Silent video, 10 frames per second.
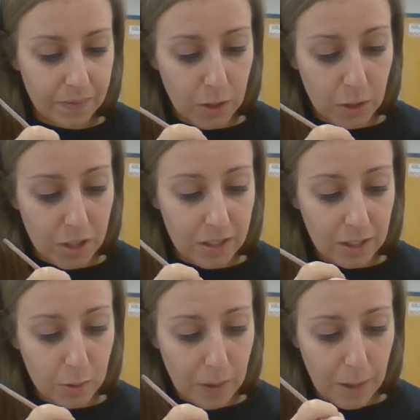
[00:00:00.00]
you're just
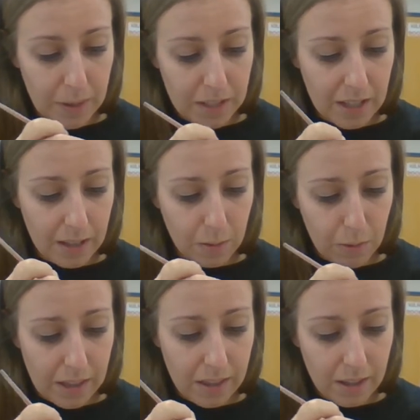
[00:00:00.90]
experimenting
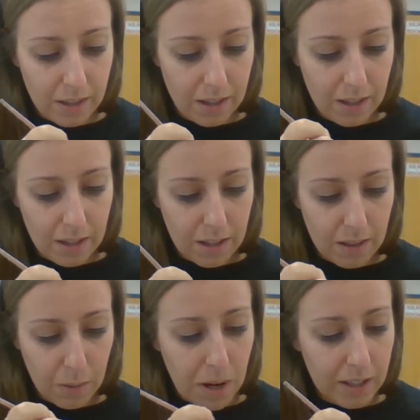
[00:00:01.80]
with
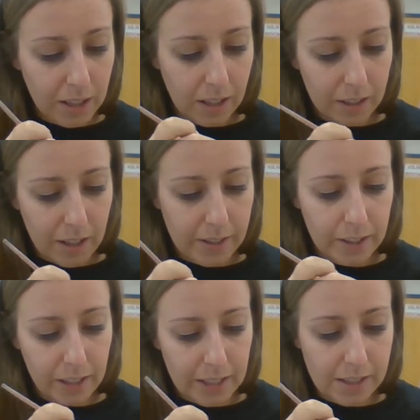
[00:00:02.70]
the watercolor
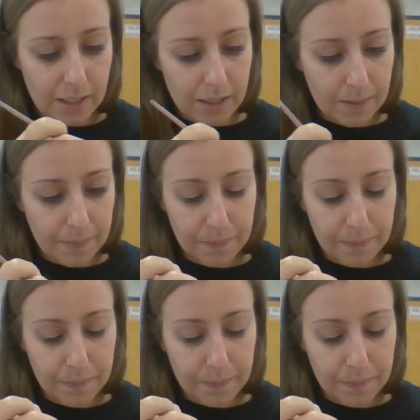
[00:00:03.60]
underglazes.